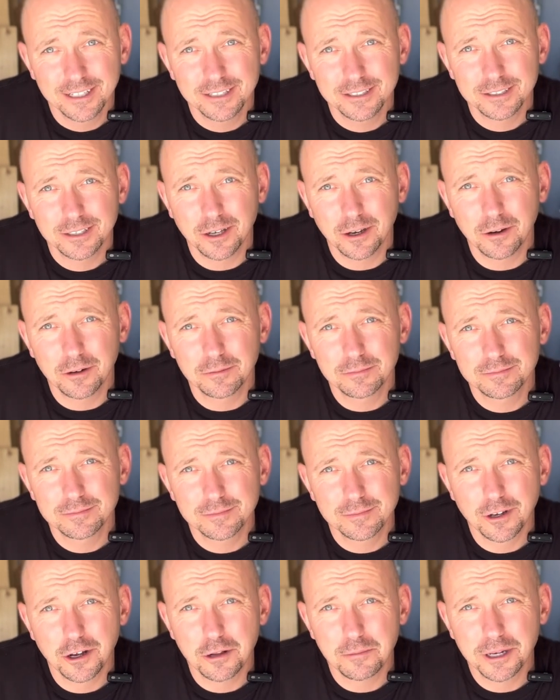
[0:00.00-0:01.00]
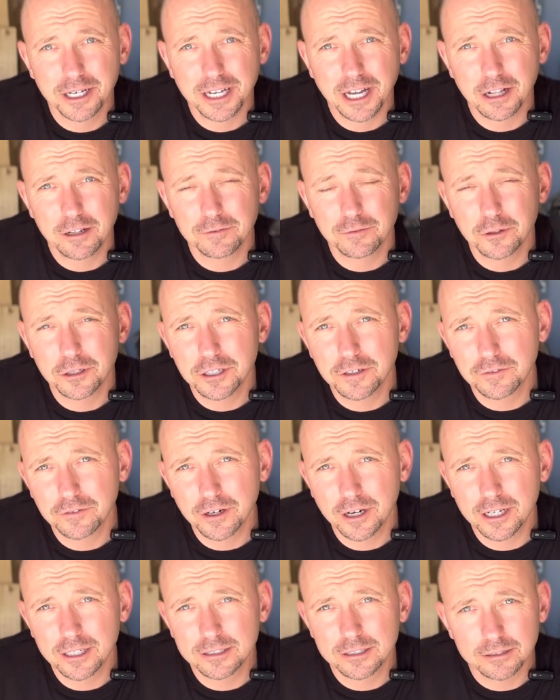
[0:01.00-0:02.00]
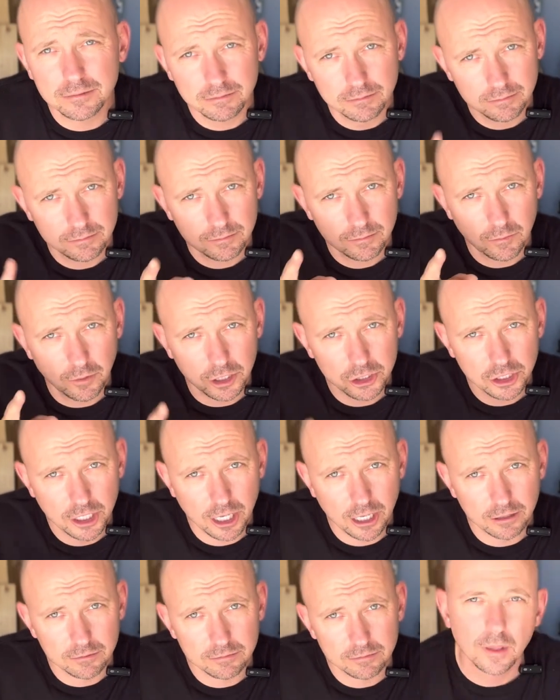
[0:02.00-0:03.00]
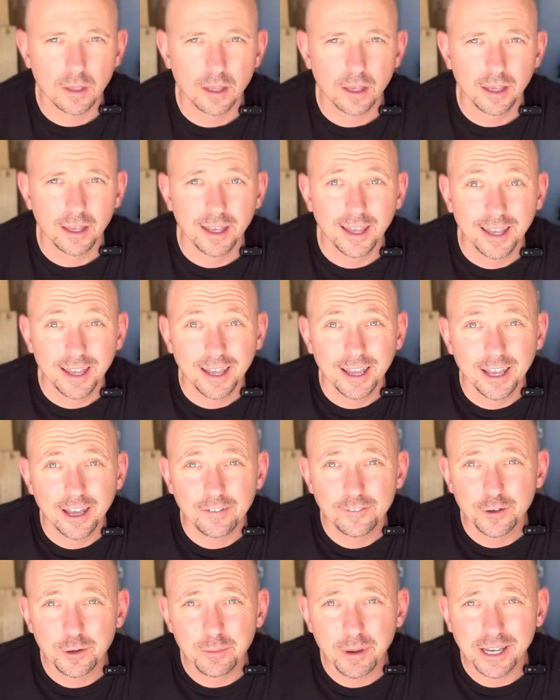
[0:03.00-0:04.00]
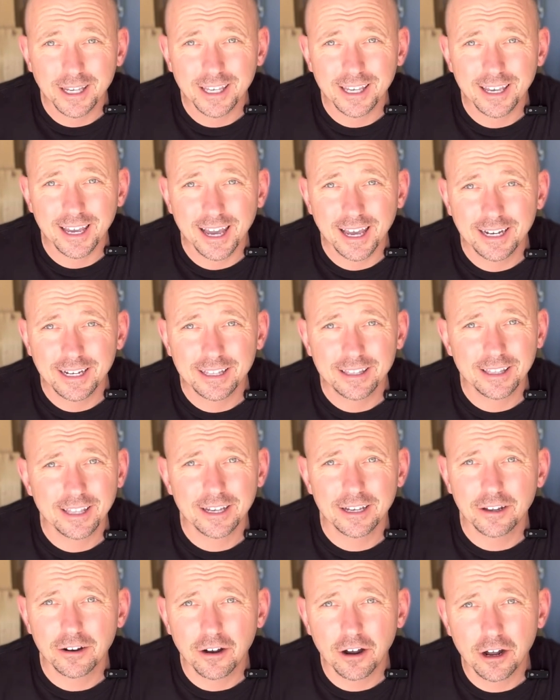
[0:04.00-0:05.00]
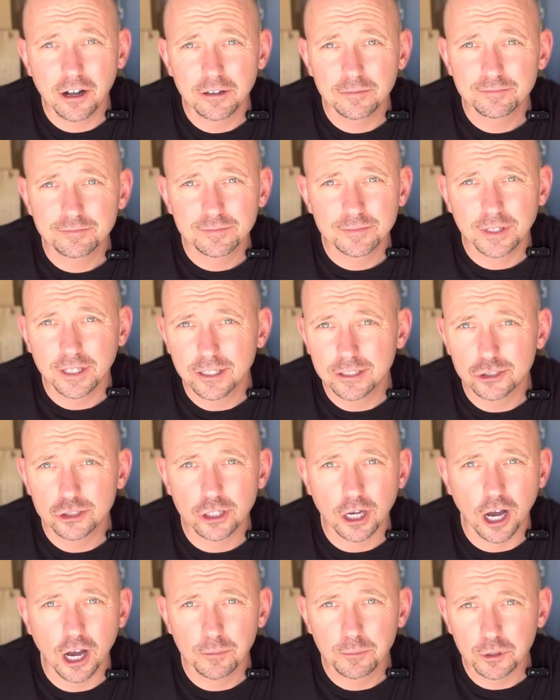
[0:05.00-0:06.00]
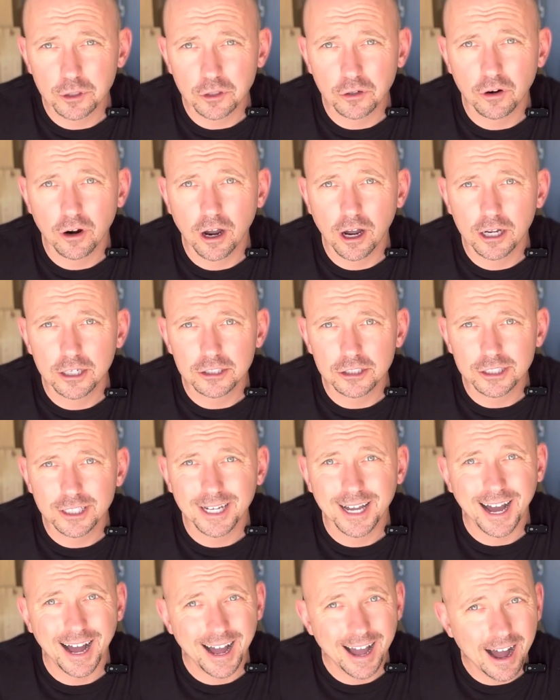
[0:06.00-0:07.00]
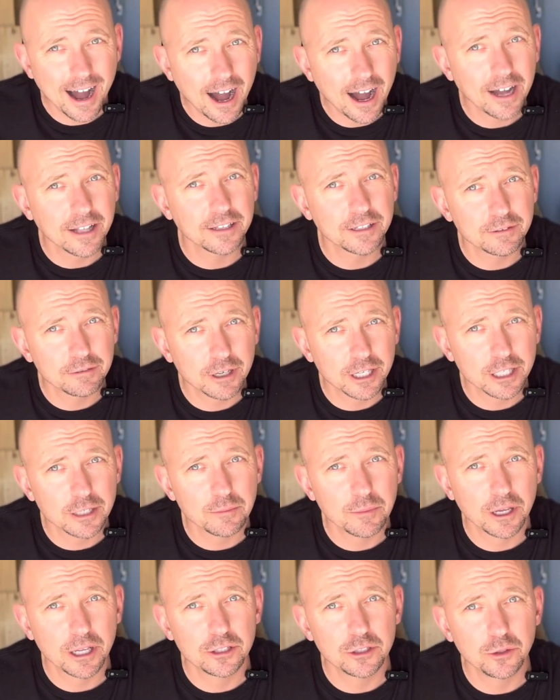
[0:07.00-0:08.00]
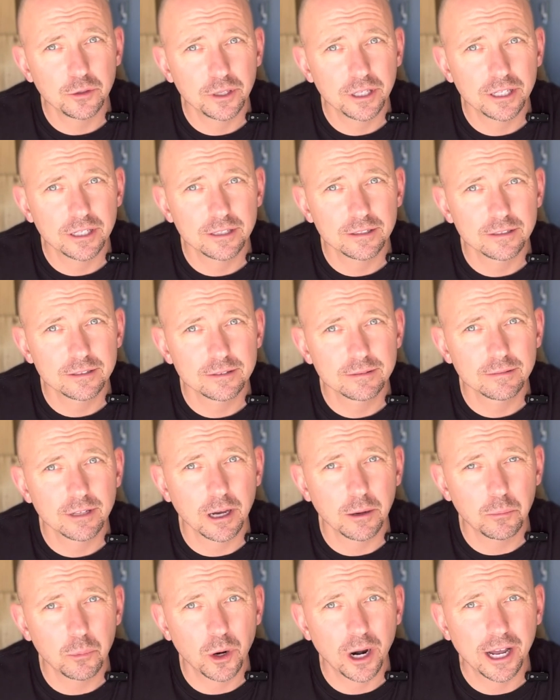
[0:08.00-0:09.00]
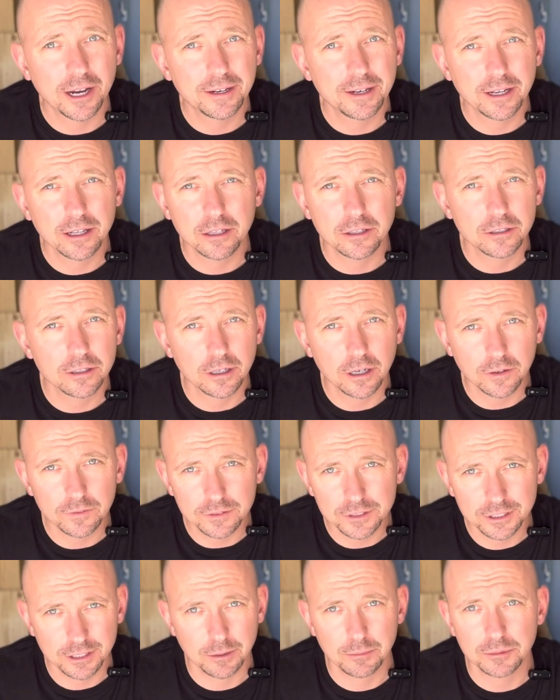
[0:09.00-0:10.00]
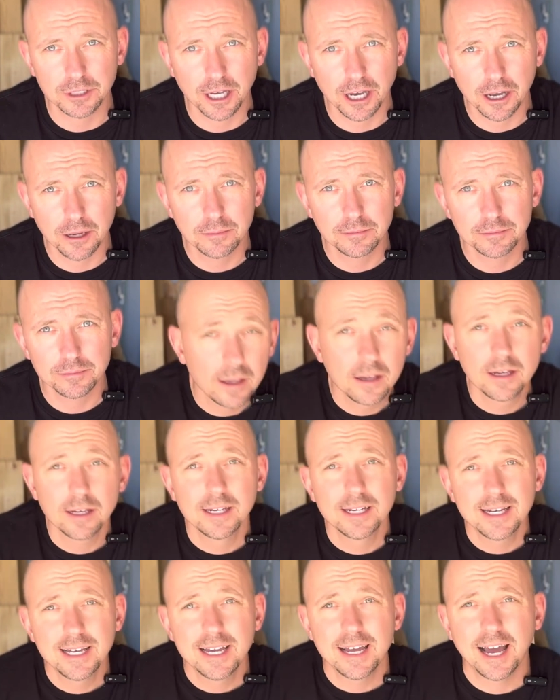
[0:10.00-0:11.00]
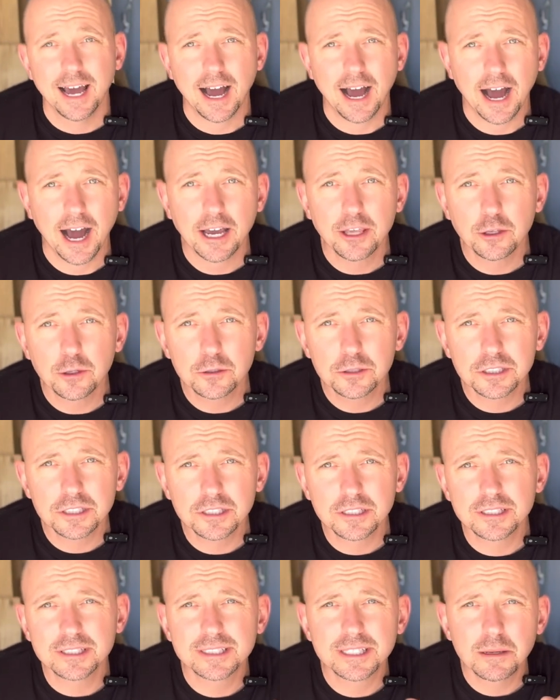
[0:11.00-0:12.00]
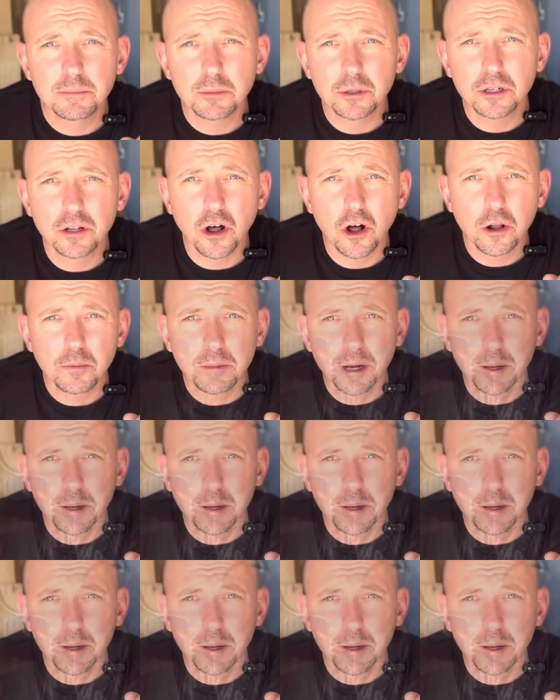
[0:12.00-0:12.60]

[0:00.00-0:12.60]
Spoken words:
so all my California friends, watch out. If you're making anything at all in a shop or garage, I highly recommend you get a brad nailer of some type. I used to assemble all